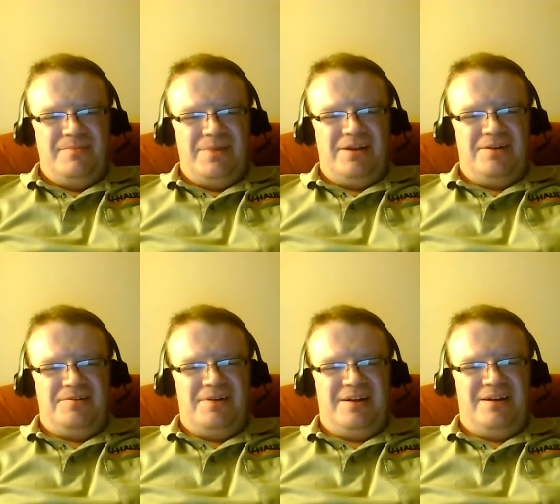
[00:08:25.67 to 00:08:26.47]
you
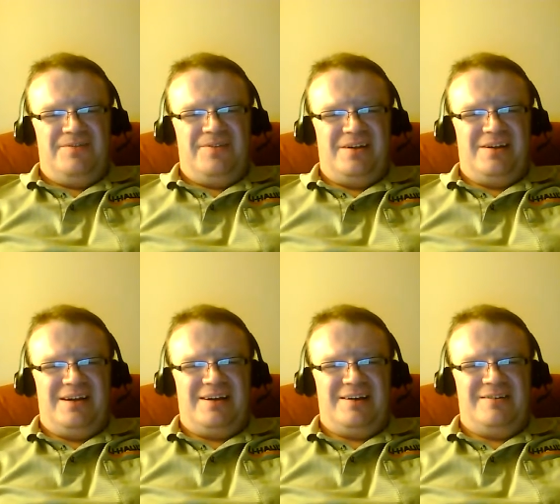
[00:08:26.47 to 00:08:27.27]
know, I just felt
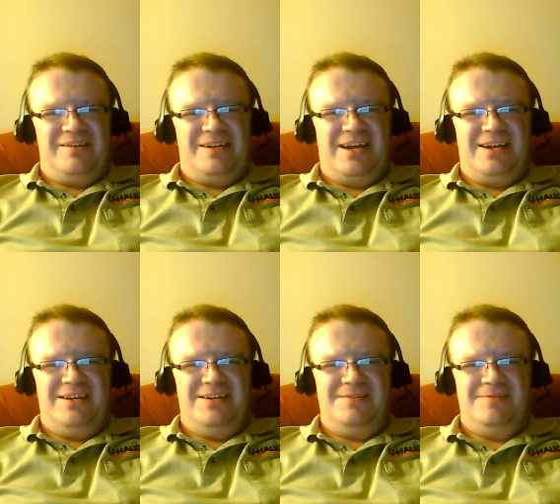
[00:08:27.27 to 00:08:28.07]
like I always had
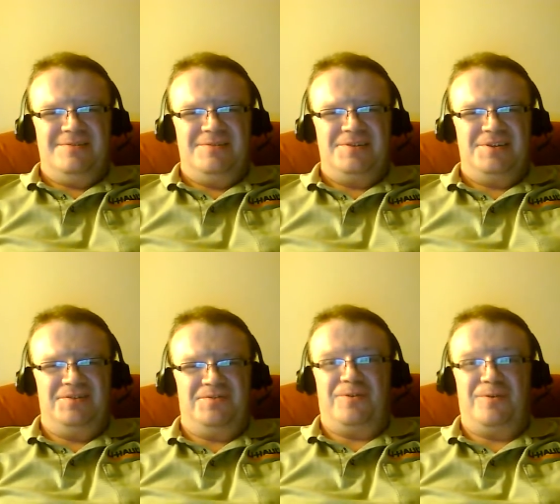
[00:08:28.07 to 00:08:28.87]
to
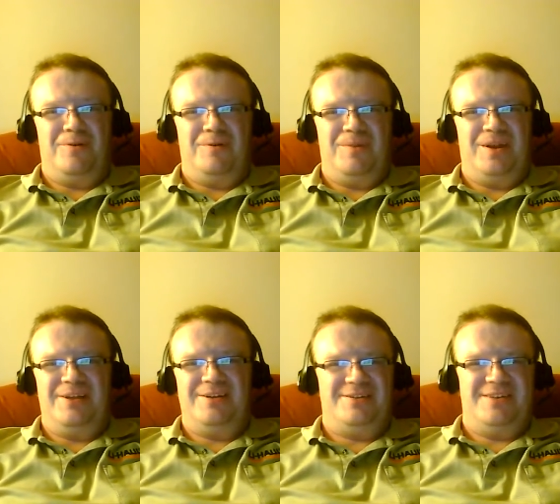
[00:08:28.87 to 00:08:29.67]
conform to
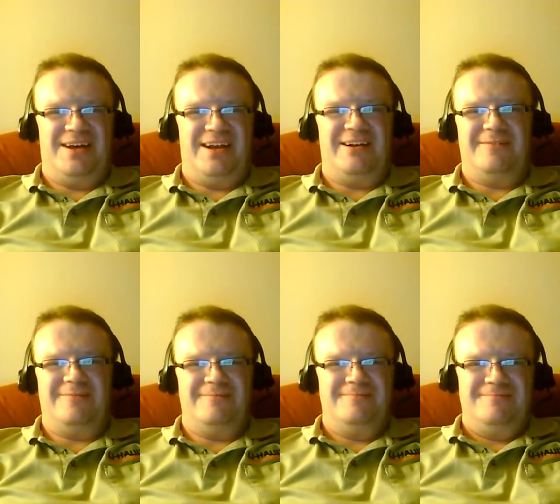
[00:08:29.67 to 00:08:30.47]
this, I don't know,
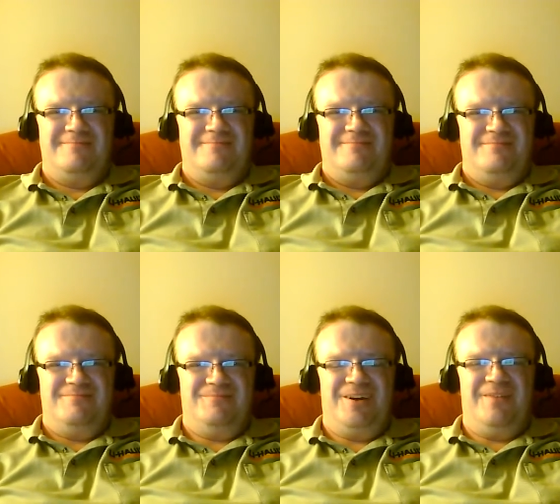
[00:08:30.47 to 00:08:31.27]

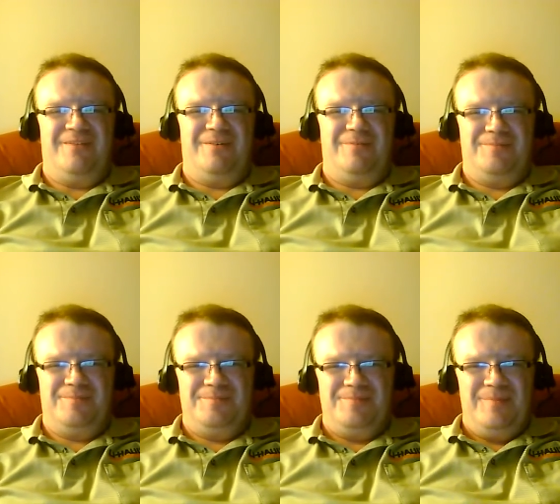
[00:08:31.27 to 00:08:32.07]
whatever.
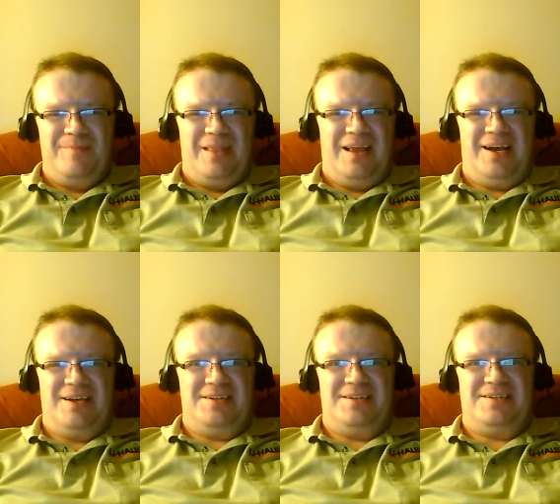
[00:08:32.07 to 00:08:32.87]
I
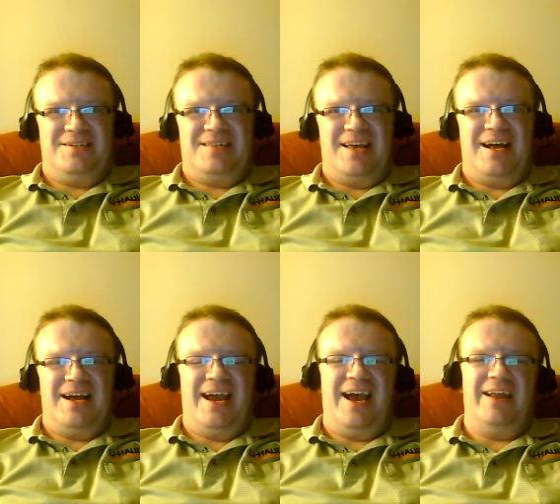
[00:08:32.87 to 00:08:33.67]
just thought
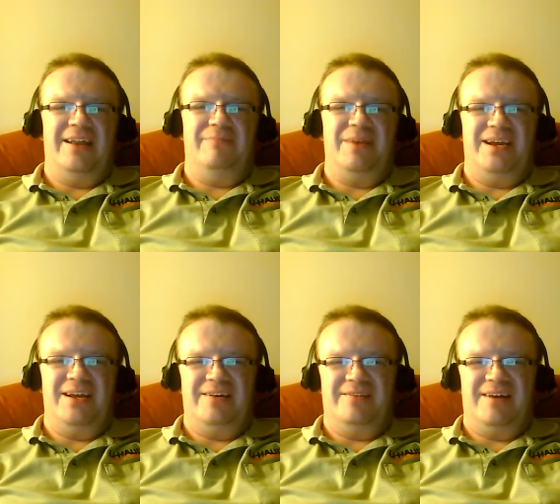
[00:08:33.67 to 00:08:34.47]
I had to be, you
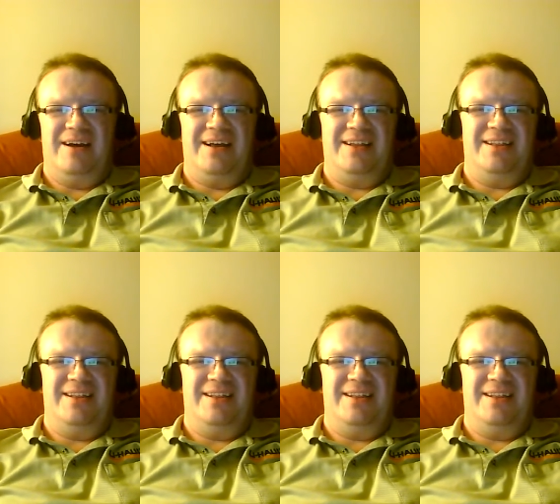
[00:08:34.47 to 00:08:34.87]
know, I had,